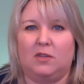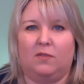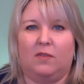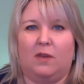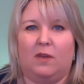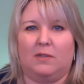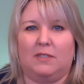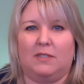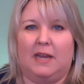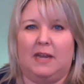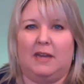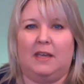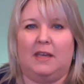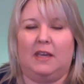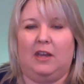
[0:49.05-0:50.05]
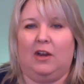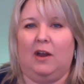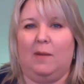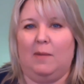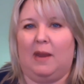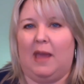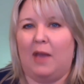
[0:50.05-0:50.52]
So if they were standing here,
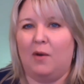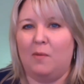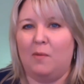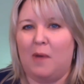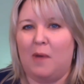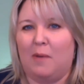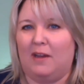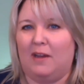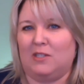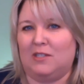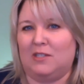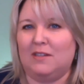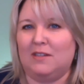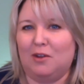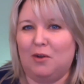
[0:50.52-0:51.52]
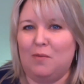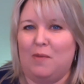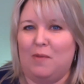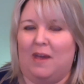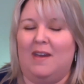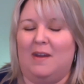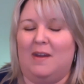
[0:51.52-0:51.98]
I'm going to angle my body just a little
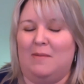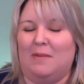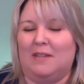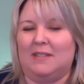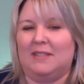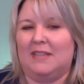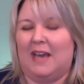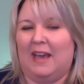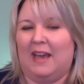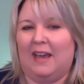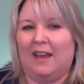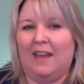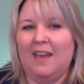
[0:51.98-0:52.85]
bit, and I'm going to say,